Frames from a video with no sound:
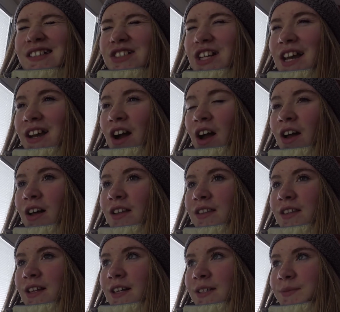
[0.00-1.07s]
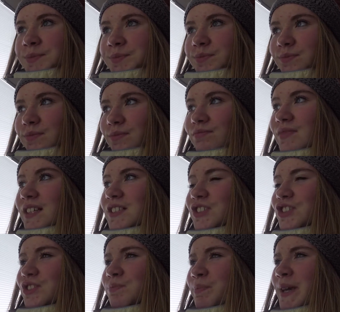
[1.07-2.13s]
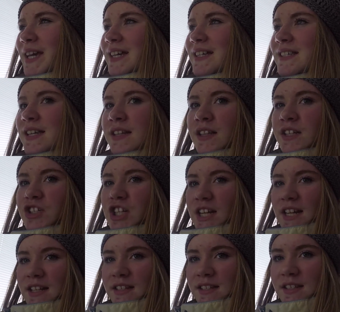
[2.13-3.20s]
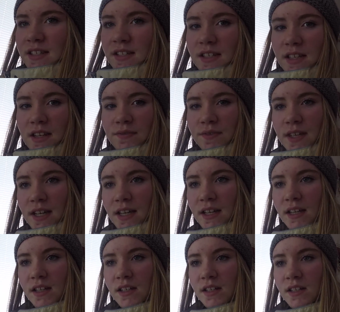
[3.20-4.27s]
check on the pigs and the chickens, see if they.